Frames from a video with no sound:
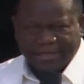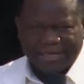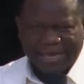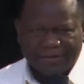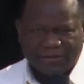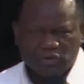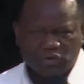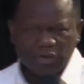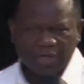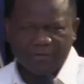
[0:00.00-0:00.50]
as
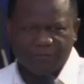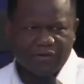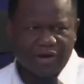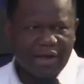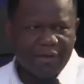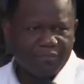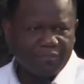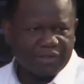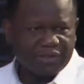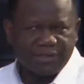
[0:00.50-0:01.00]
you leave camp
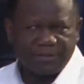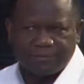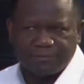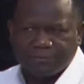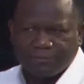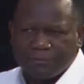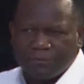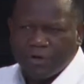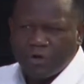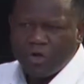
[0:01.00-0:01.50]
meeting.
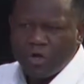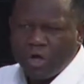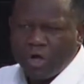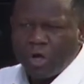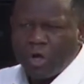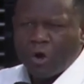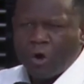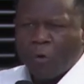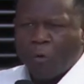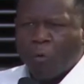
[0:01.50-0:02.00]

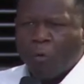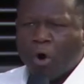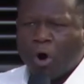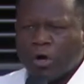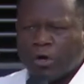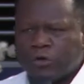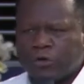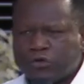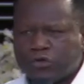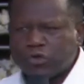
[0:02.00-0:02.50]

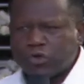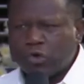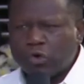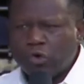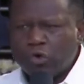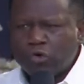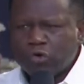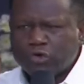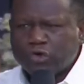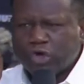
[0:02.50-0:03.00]
Once you
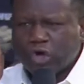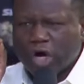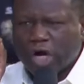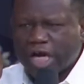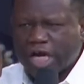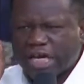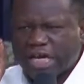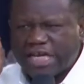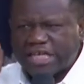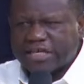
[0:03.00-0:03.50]
lose your
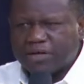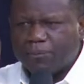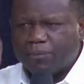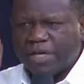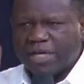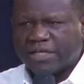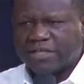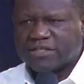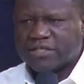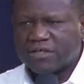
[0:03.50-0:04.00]

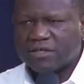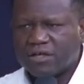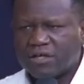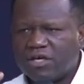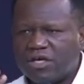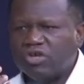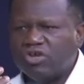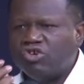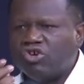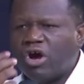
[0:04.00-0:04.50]
credibility,
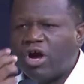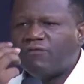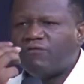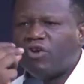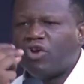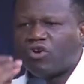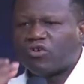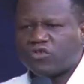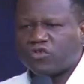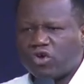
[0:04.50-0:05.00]
you have
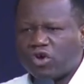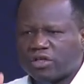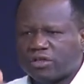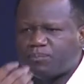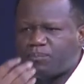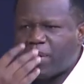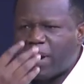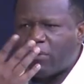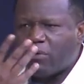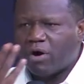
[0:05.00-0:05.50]
lost your
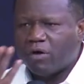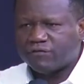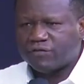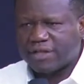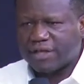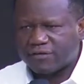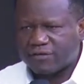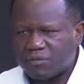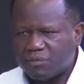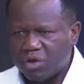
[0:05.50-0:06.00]
power of
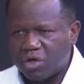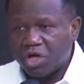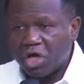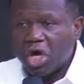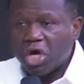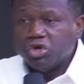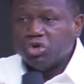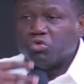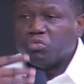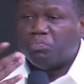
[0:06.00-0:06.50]
testimony.
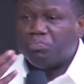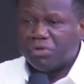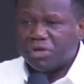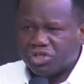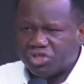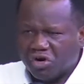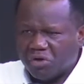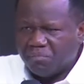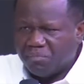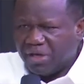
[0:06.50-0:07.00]
You preach,
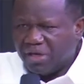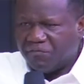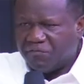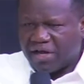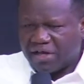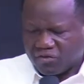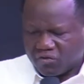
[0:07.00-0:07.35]
unbelievers